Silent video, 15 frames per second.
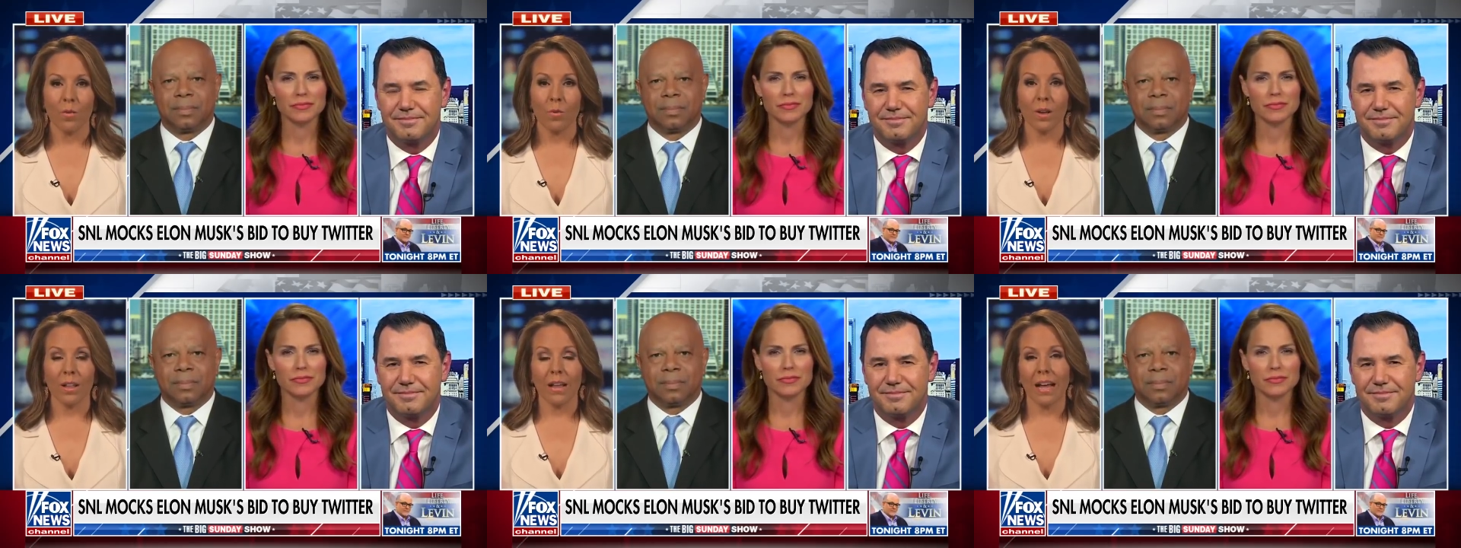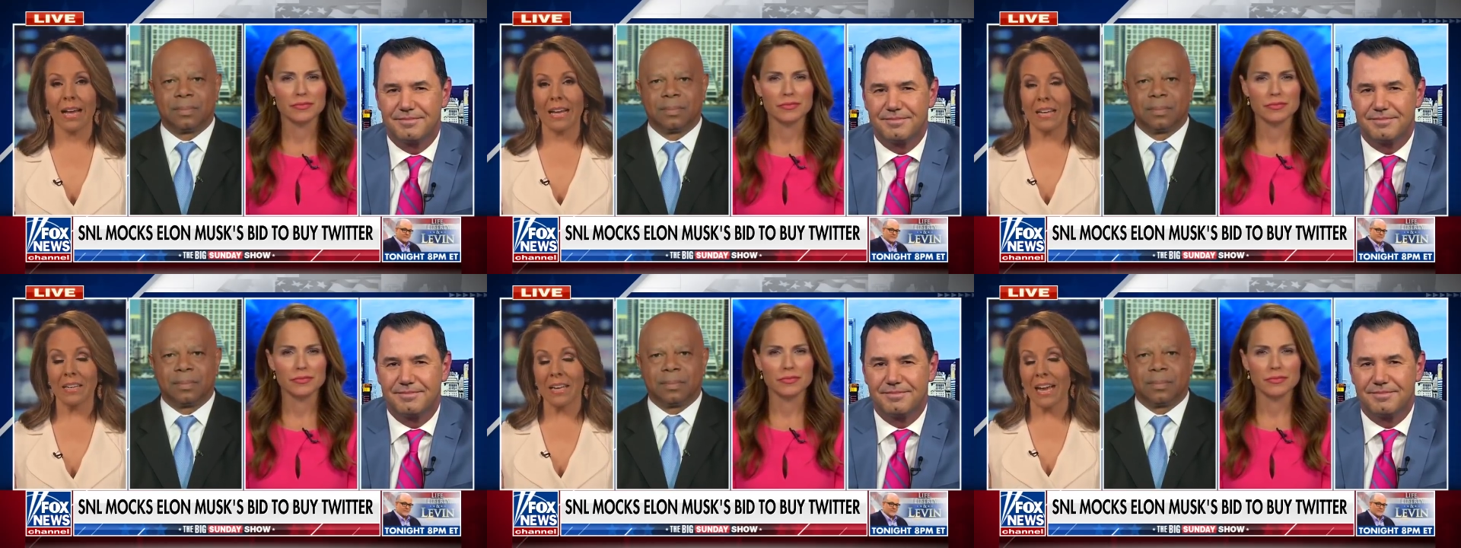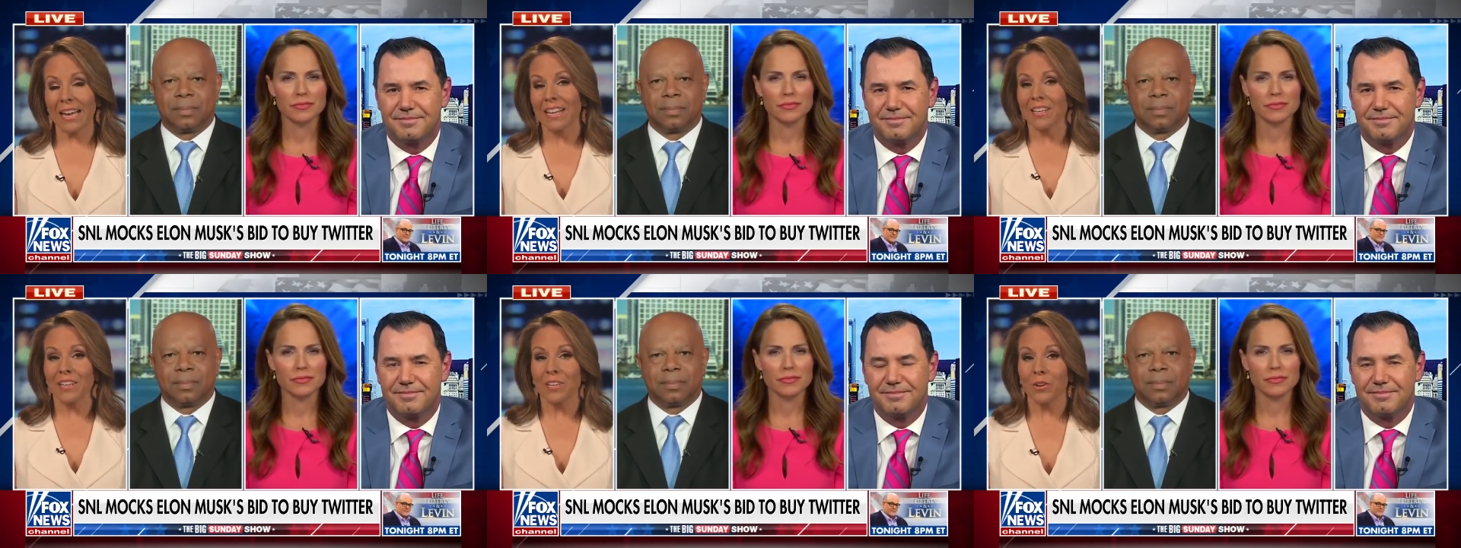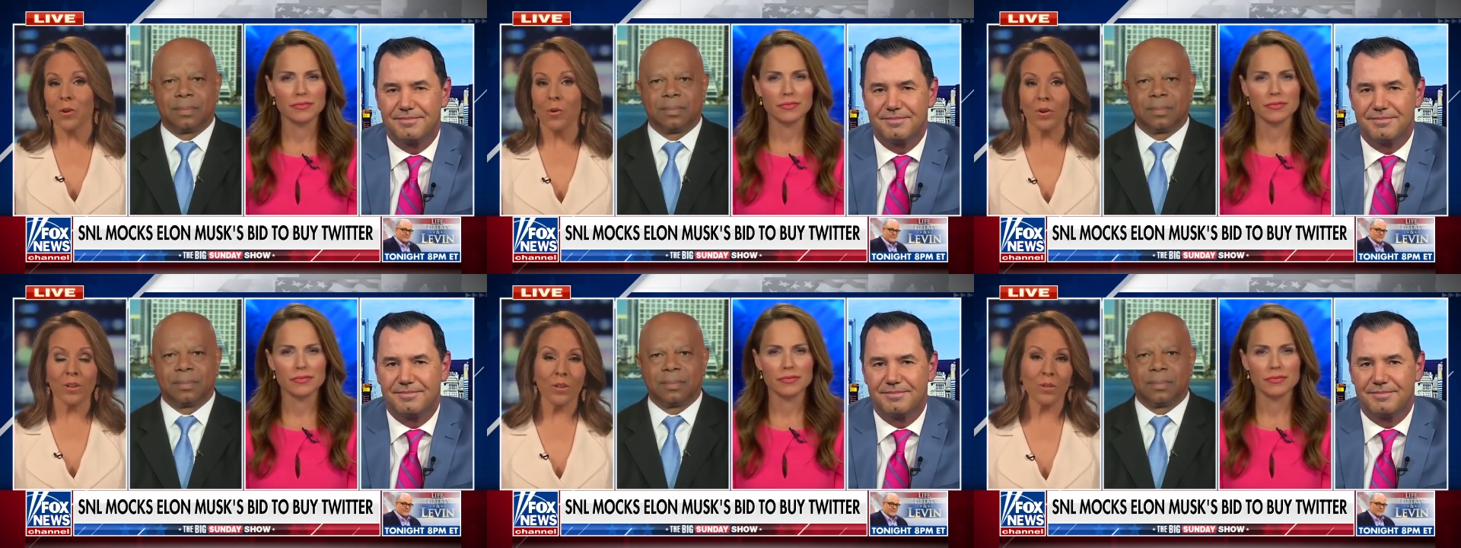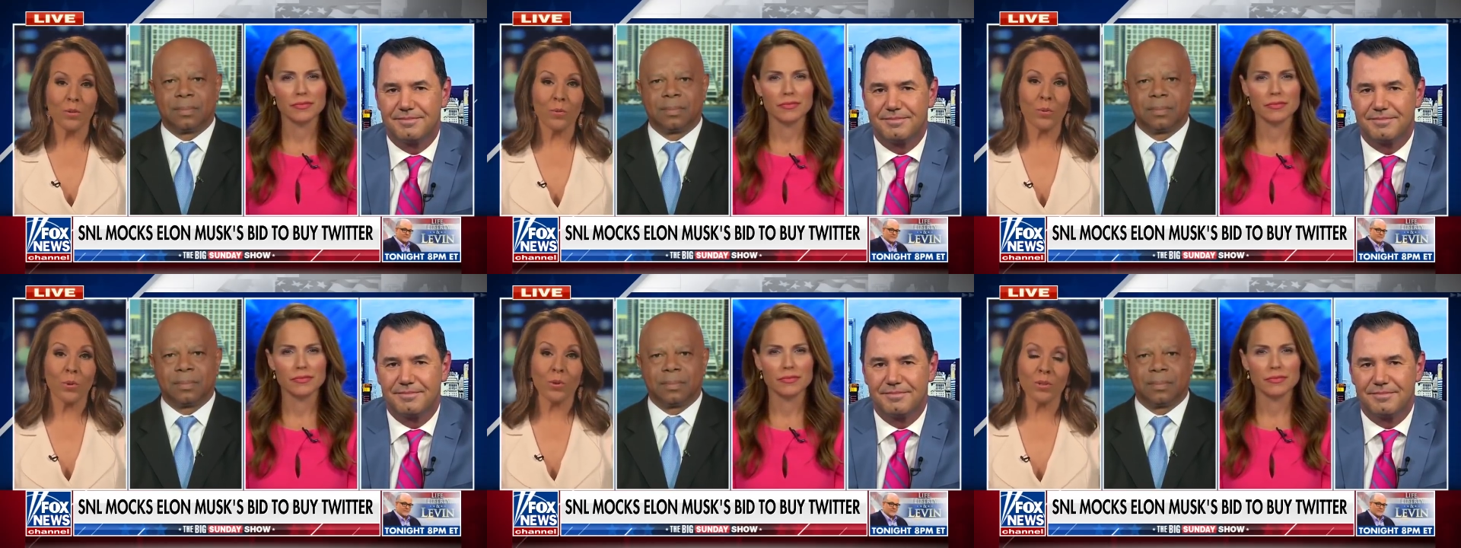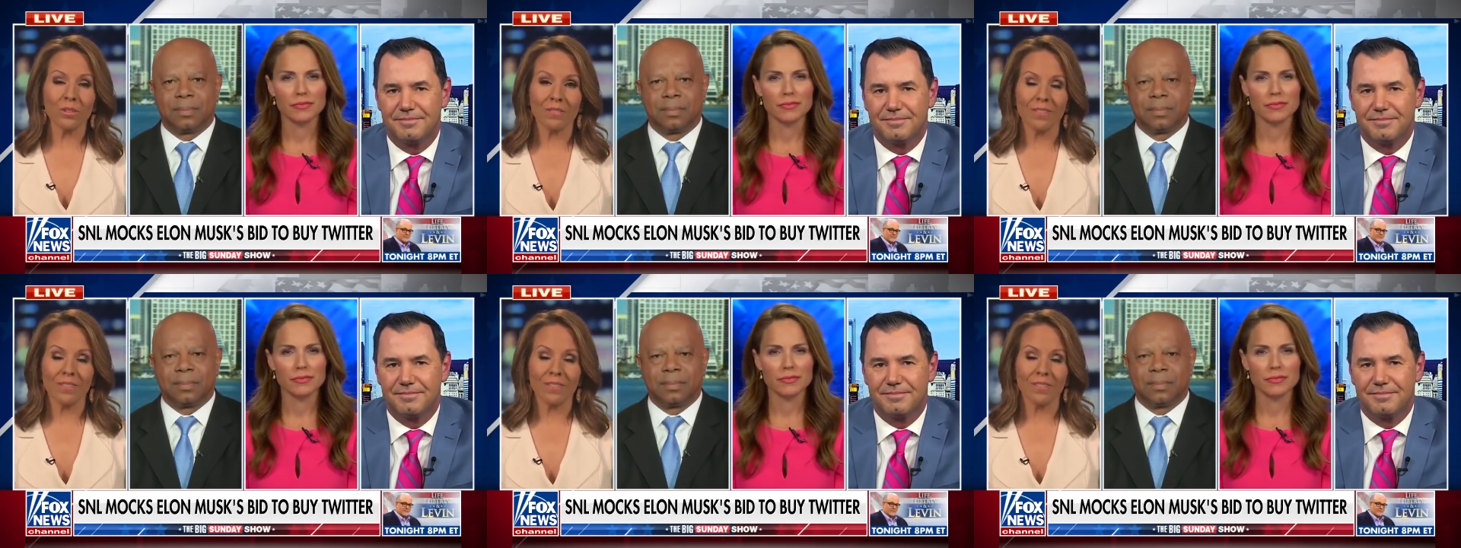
Speaker 1: Well, I, I guess it's according to the rules of